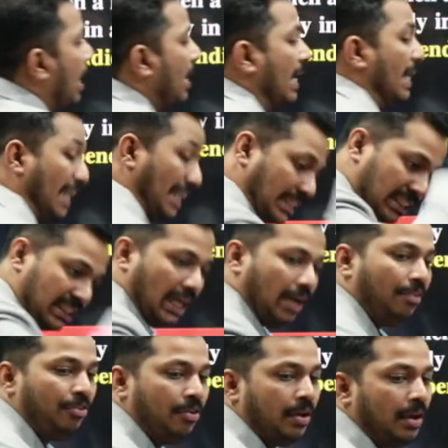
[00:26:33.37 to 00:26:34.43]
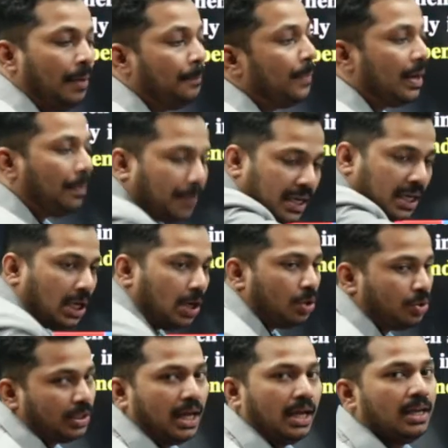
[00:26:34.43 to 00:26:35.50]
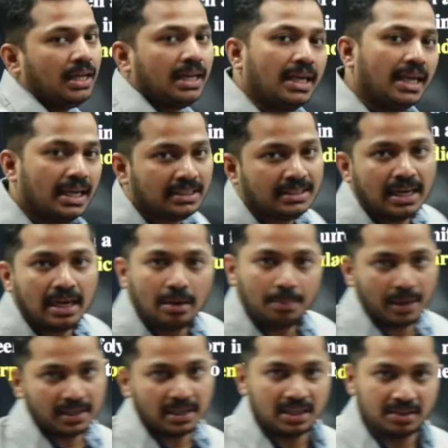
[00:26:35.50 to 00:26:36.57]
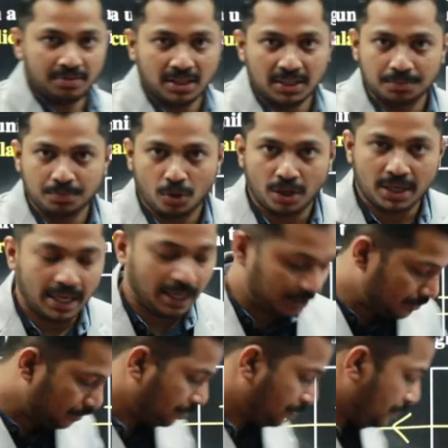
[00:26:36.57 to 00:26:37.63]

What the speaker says: align itself perpendicular to the external magnetic field. Okay.